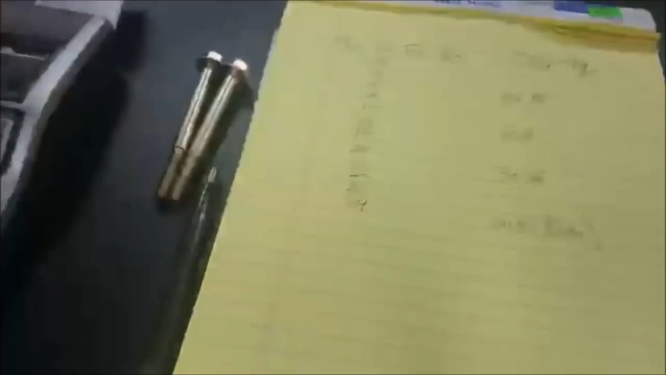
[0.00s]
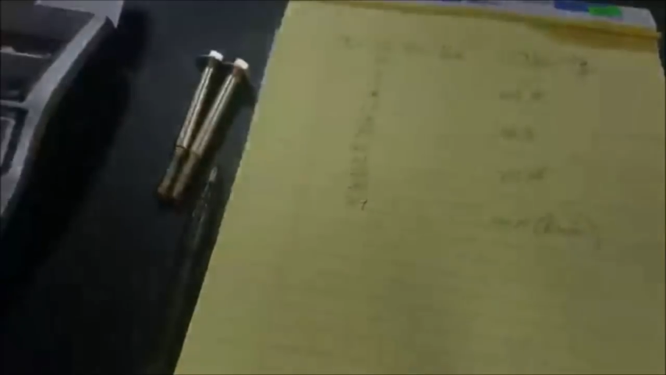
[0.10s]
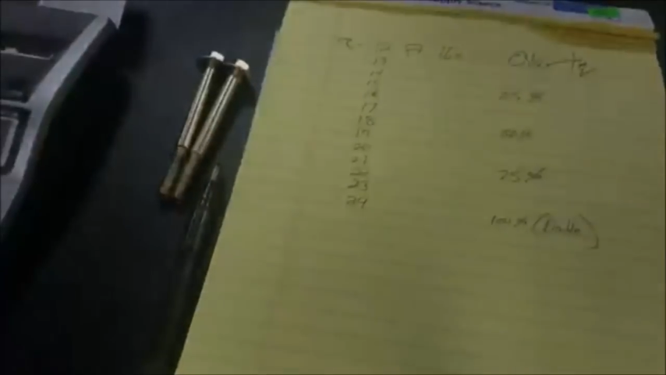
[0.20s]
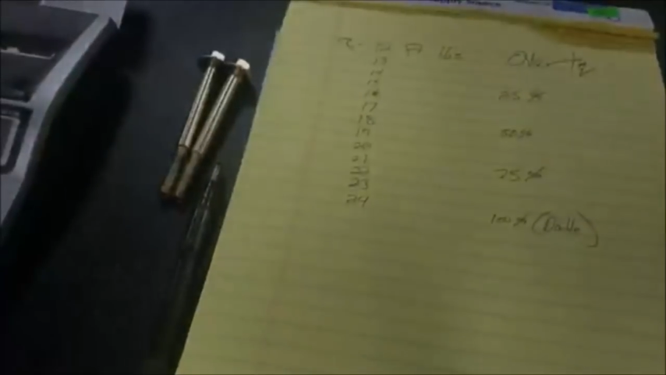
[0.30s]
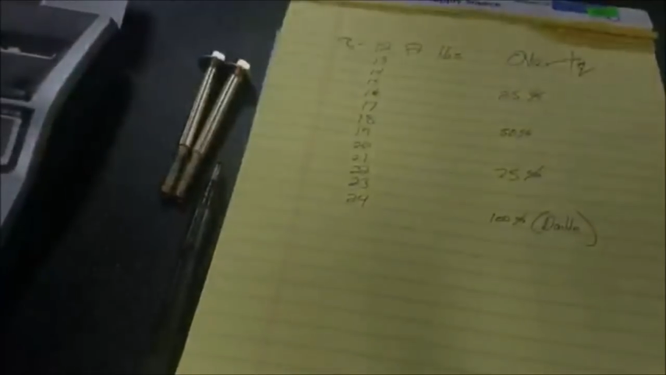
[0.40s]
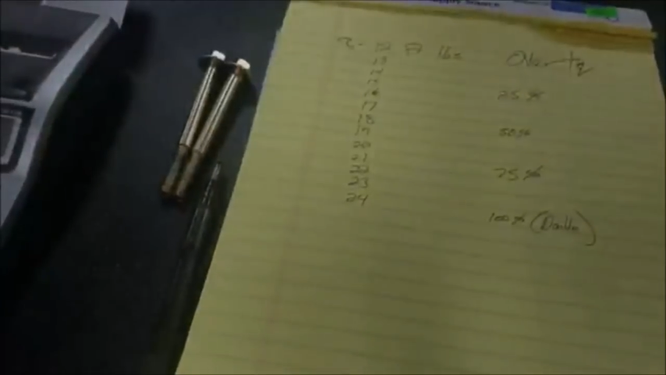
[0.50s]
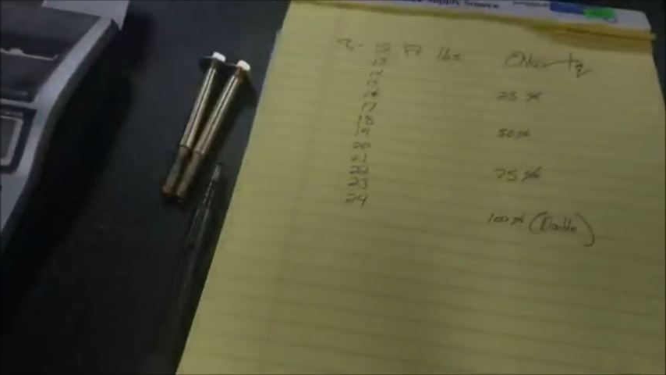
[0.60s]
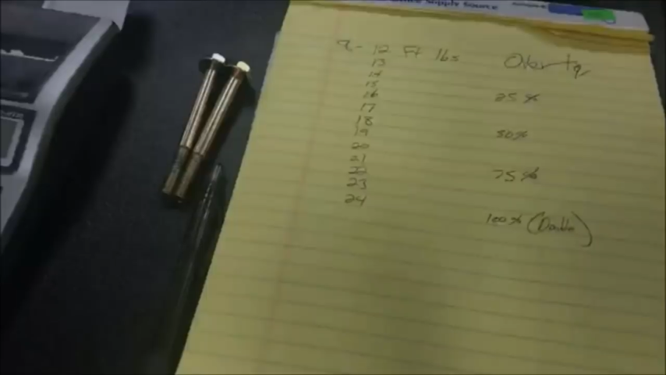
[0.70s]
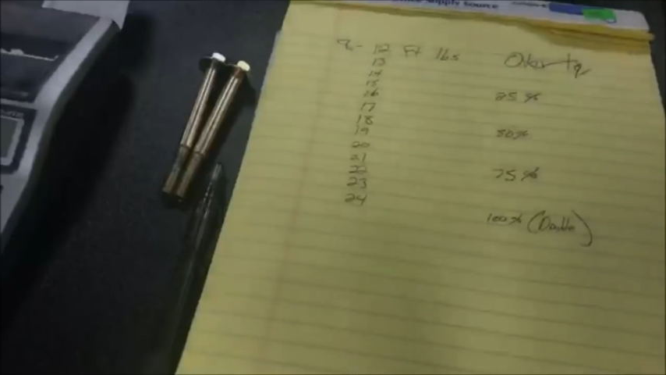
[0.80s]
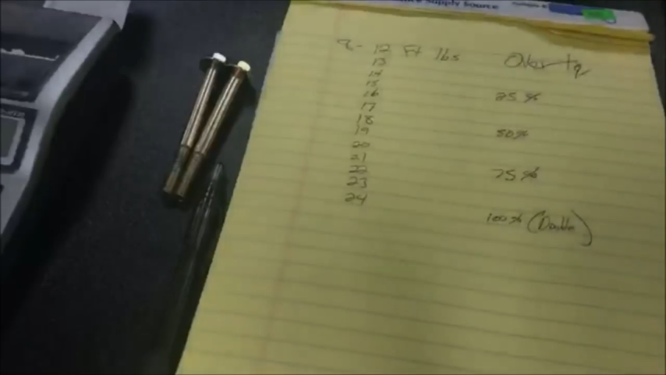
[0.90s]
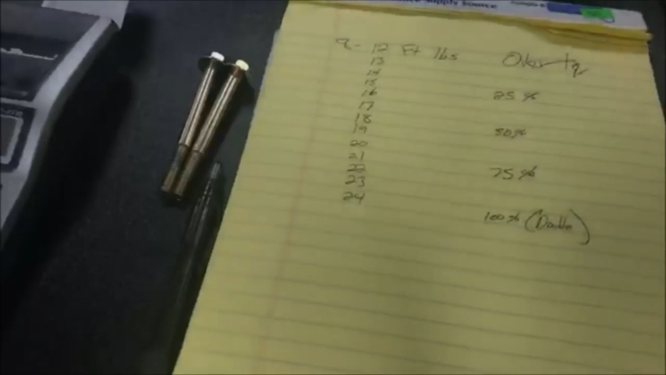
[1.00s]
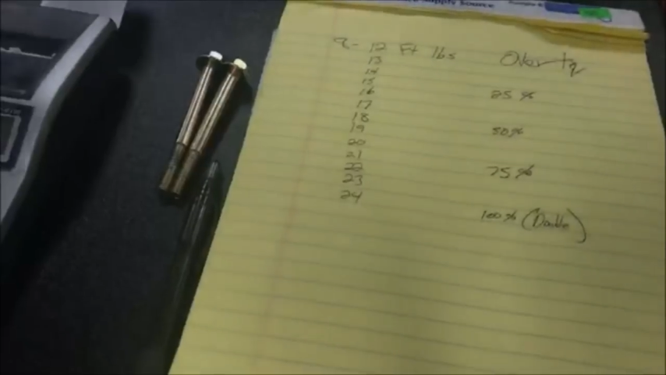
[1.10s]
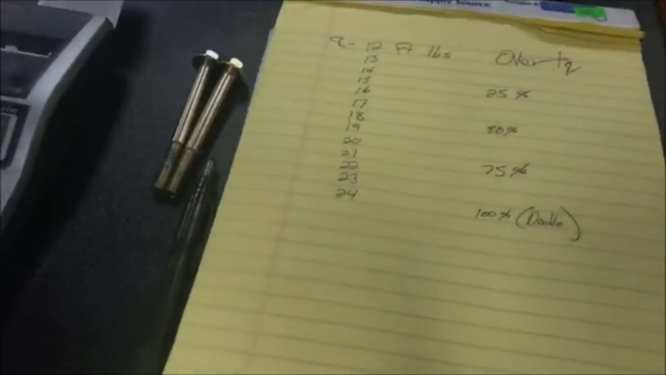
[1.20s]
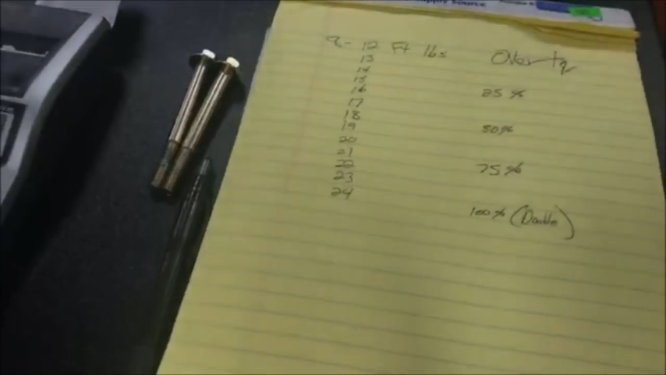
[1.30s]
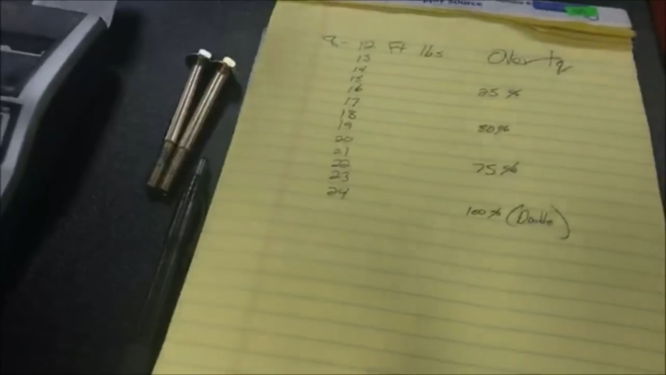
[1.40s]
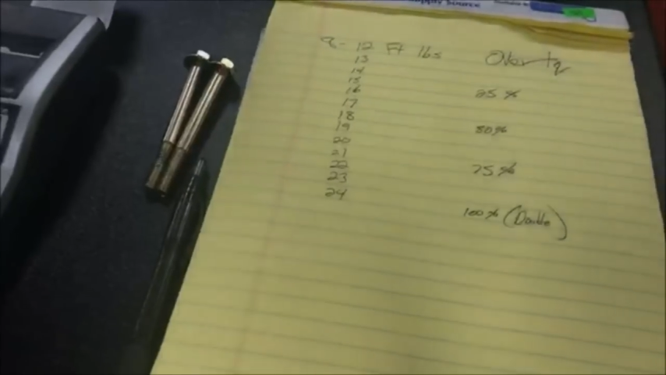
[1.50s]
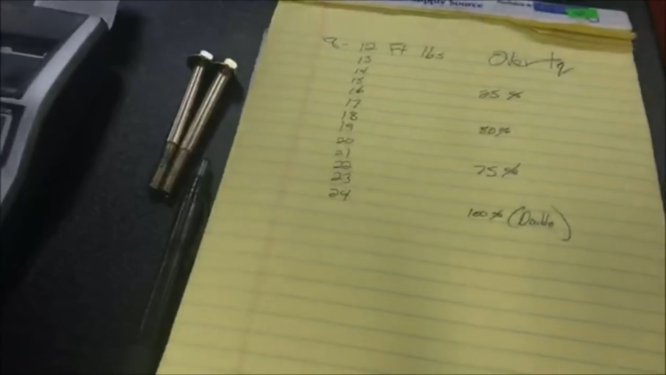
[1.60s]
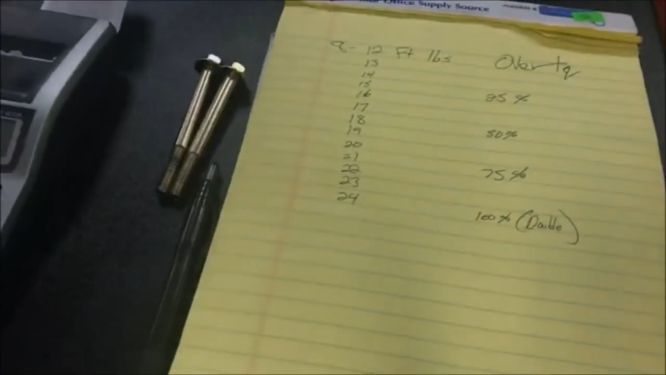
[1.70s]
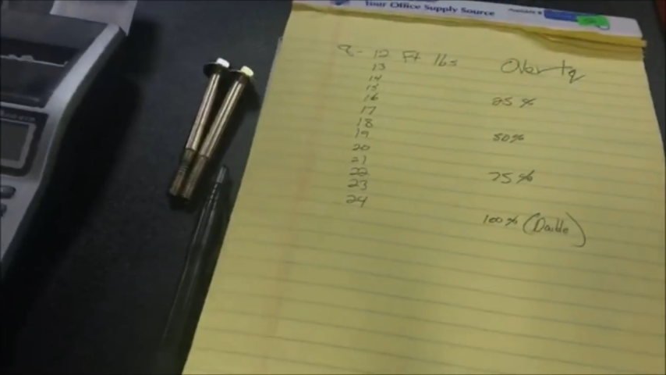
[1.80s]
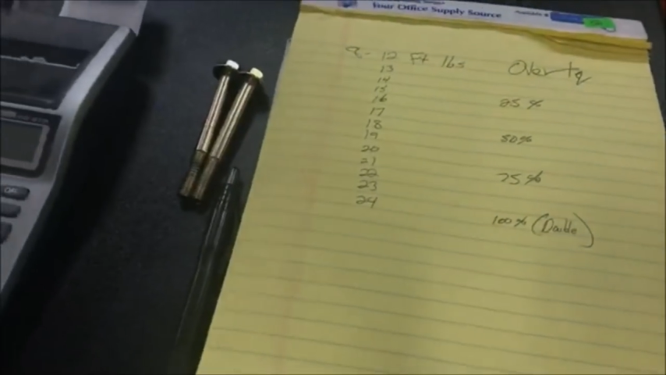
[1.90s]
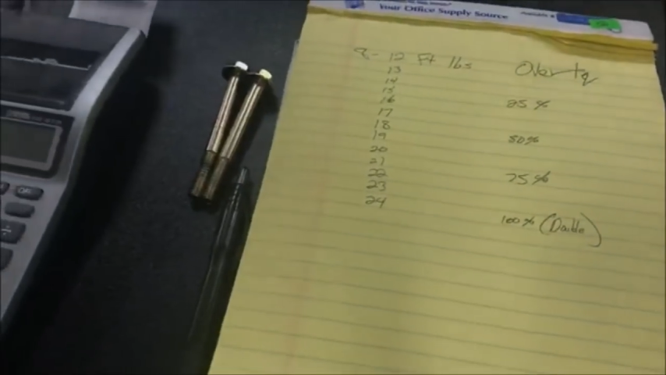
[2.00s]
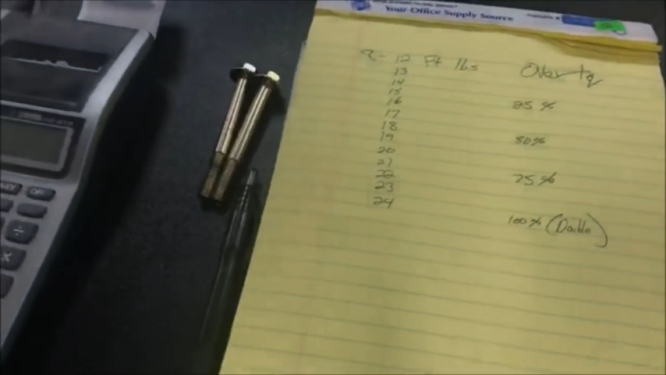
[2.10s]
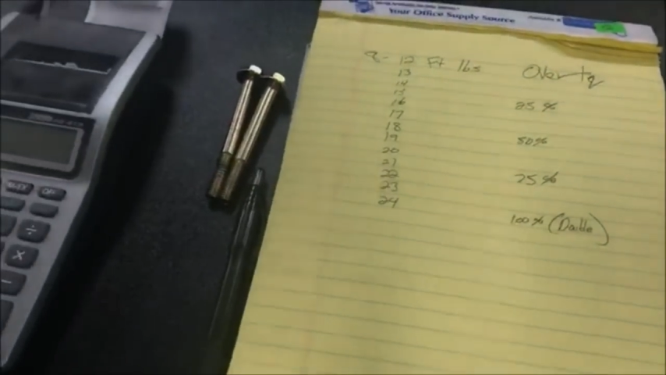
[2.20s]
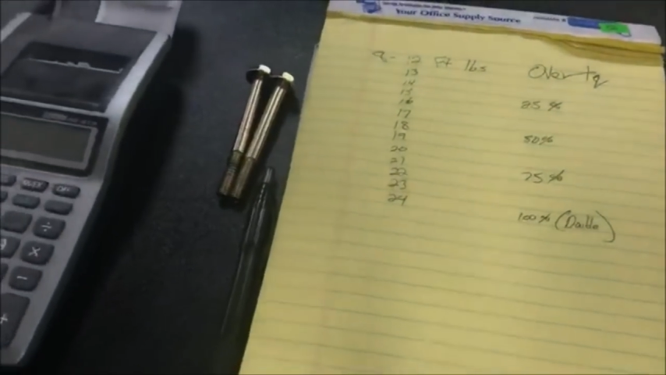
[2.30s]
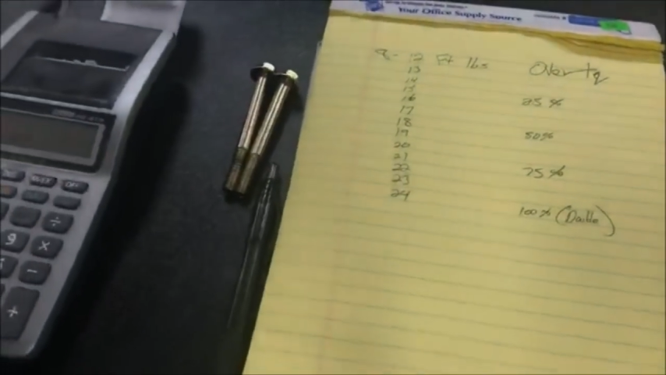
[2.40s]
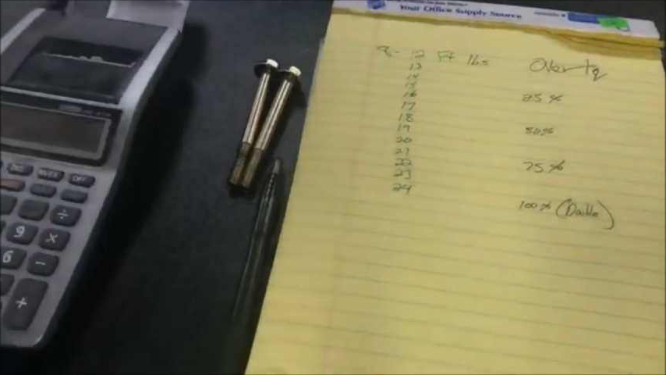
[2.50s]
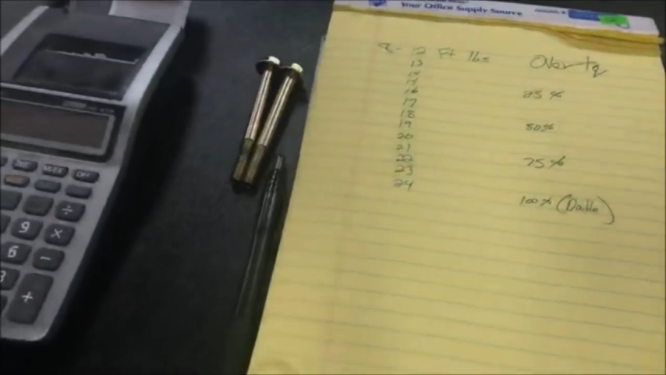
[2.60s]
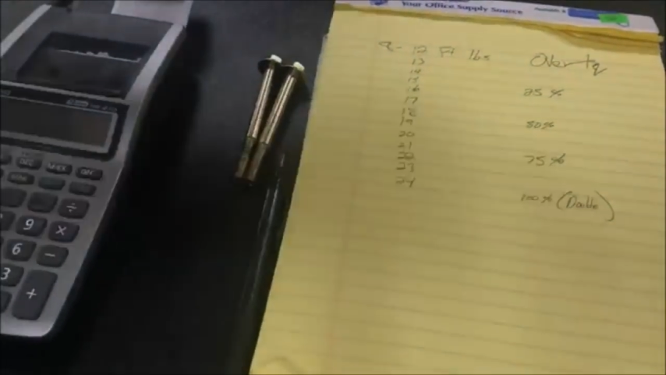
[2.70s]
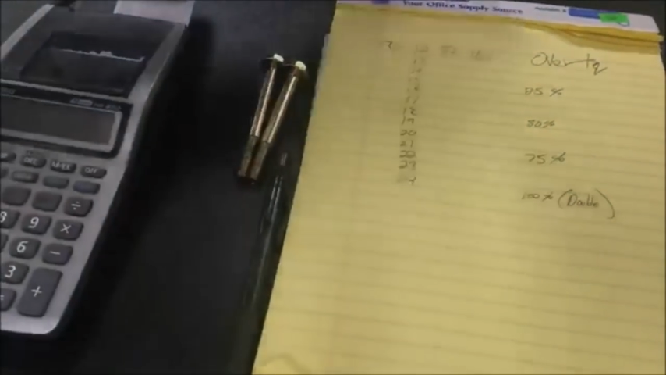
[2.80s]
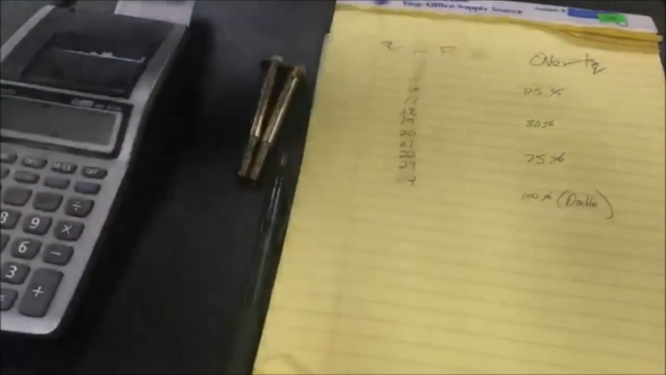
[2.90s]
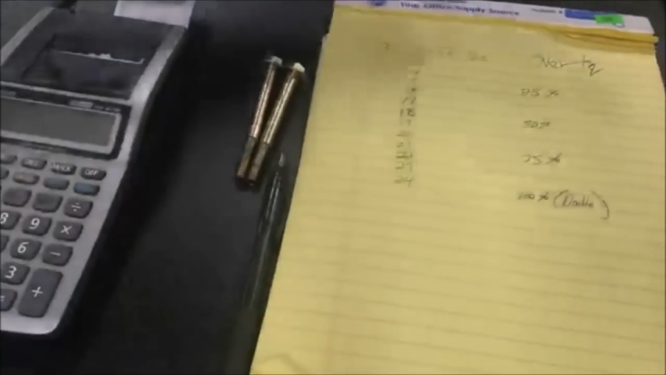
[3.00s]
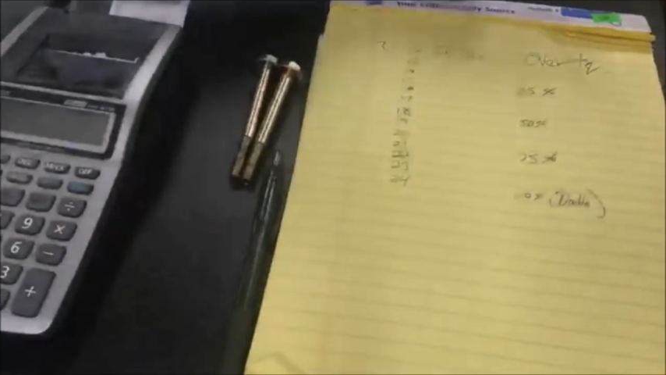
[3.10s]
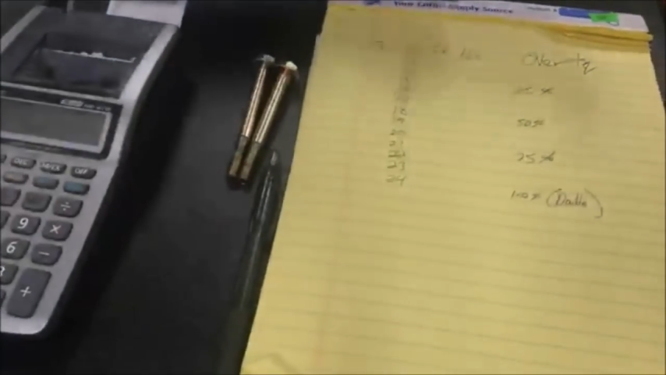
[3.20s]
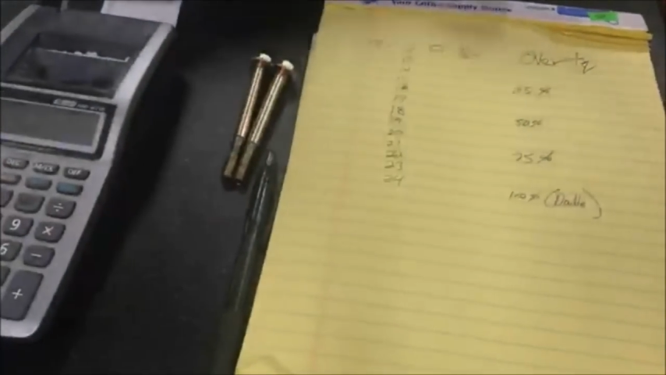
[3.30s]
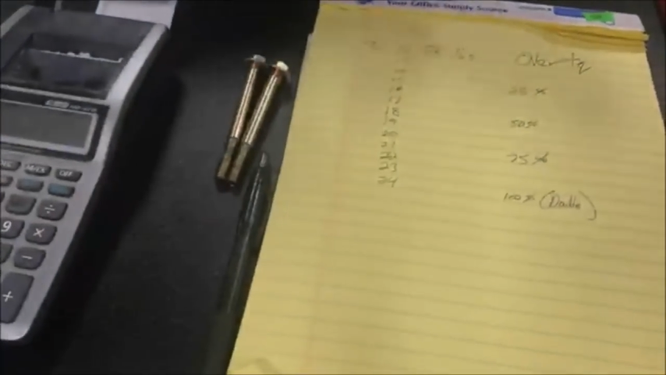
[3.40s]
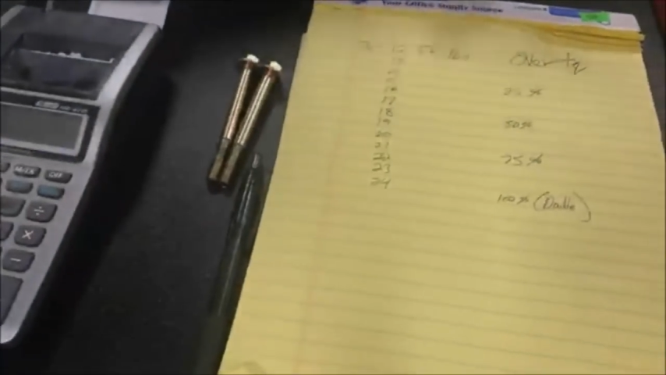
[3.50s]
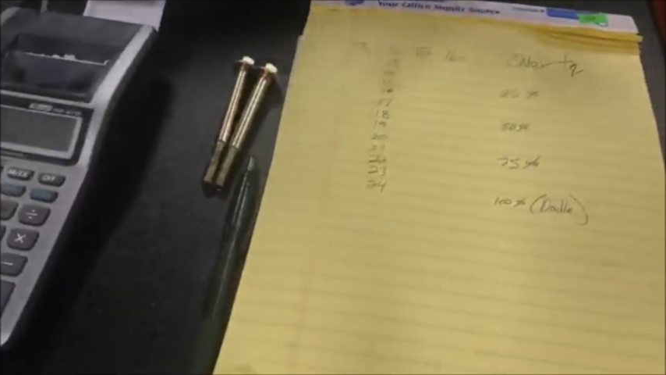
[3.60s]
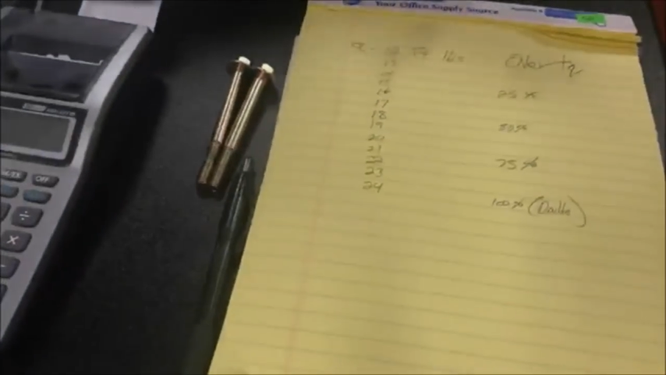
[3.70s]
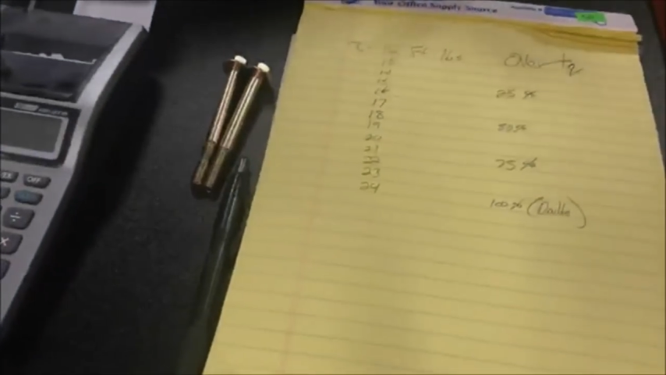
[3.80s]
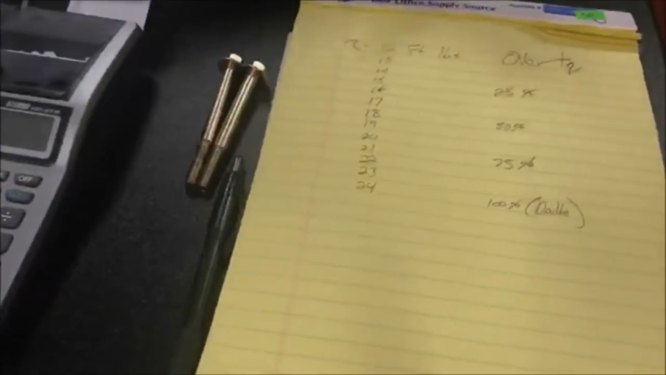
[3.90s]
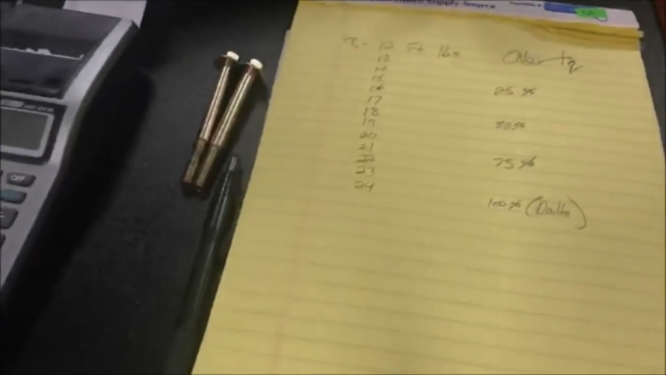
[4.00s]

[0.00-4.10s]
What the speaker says: No face is visible, so there are no lips to read.